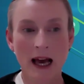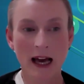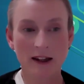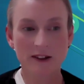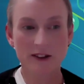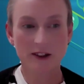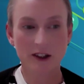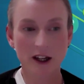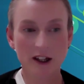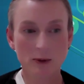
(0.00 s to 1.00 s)
And
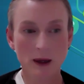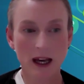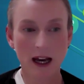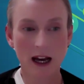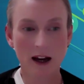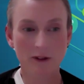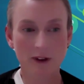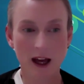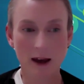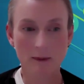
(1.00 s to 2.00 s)
tonight we have
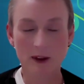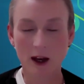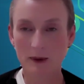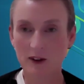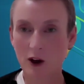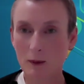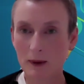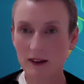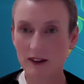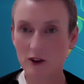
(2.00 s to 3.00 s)
Thomas
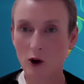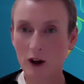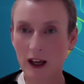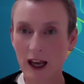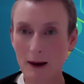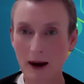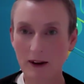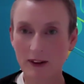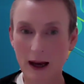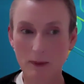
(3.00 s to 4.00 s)
Cummins talking
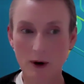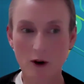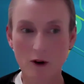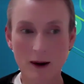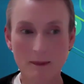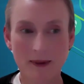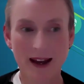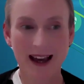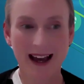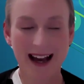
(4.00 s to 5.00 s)
about that program.
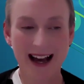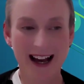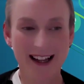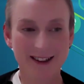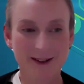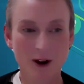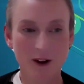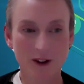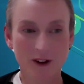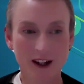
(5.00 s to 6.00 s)
And we're
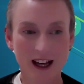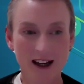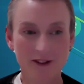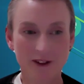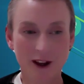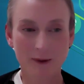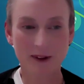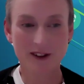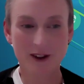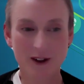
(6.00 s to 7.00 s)
also going to have
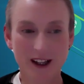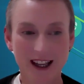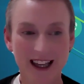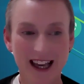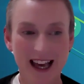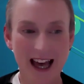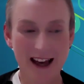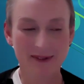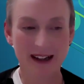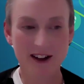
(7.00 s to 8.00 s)
Thomas talking
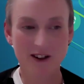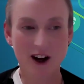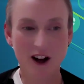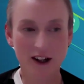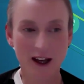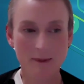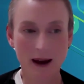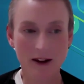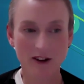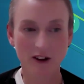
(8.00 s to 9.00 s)
later on
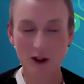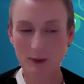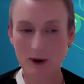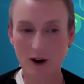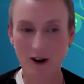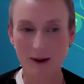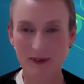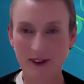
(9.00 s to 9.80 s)
about another program.